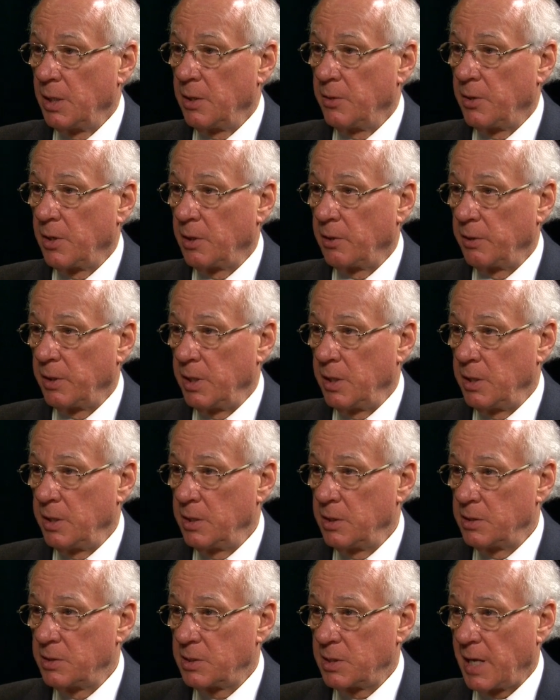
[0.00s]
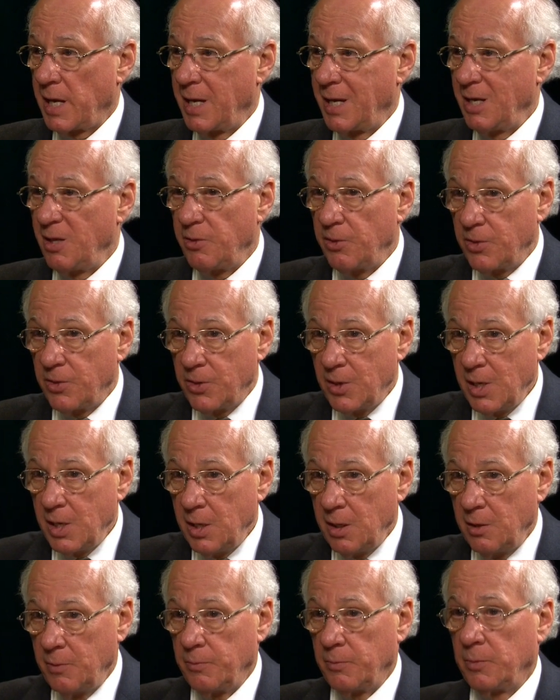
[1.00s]
there is a
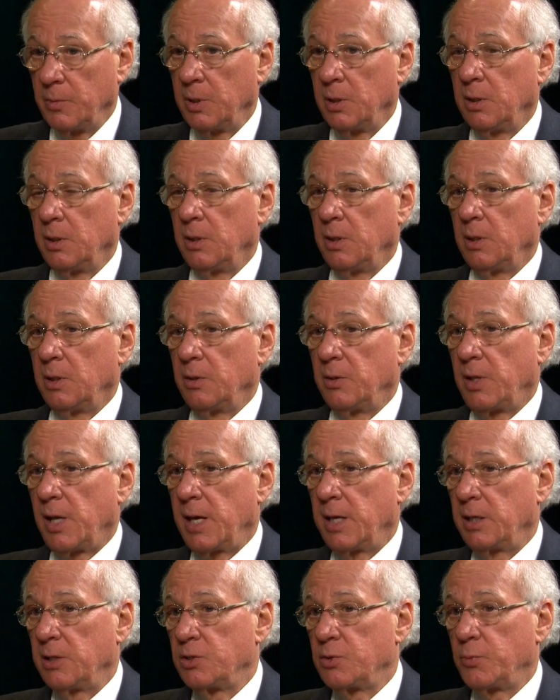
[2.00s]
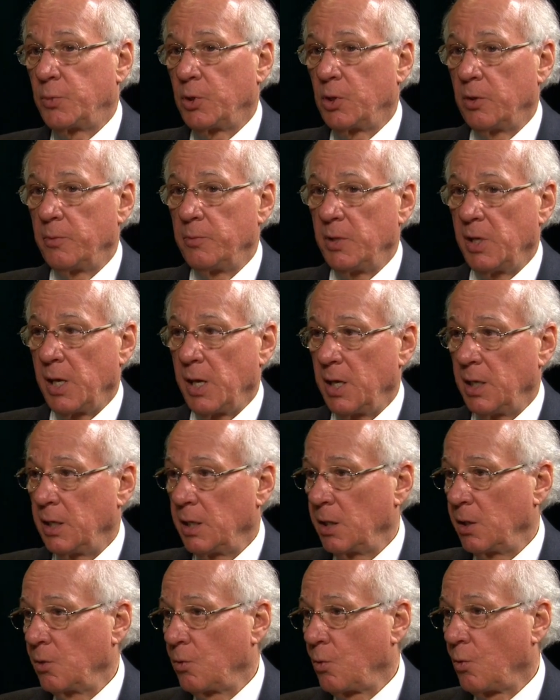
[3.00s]
theme that is
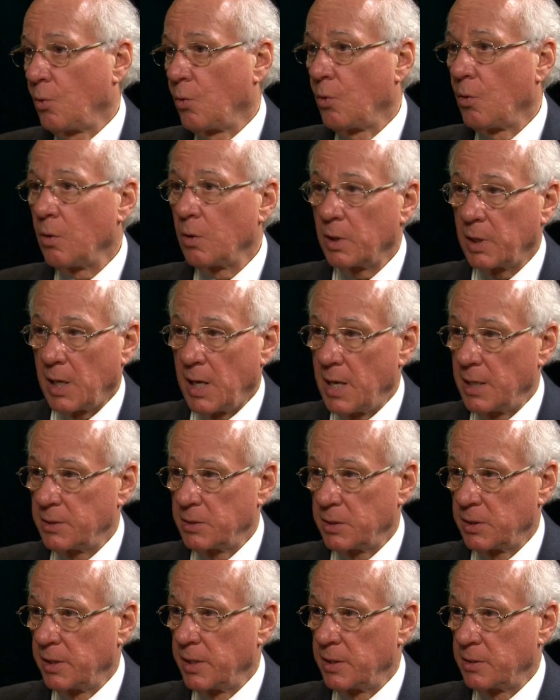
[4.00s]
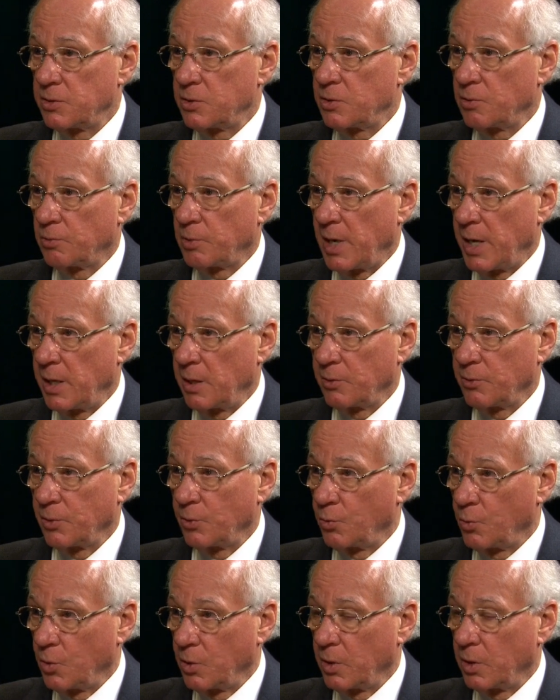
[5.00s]
permeating all continents around the
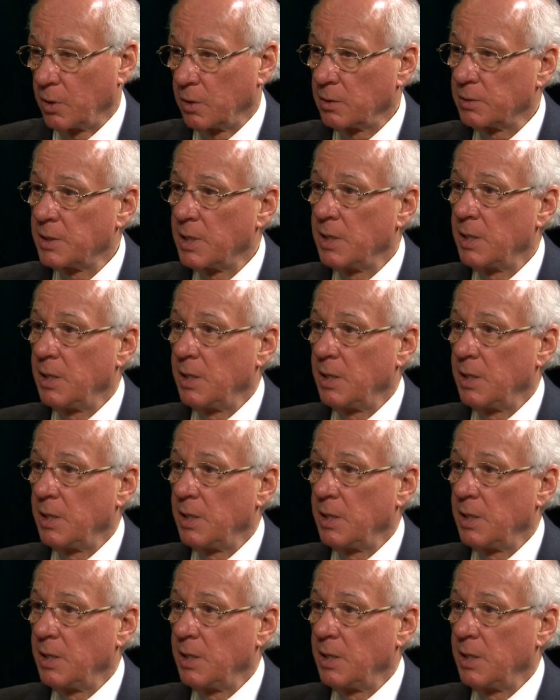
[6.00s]
world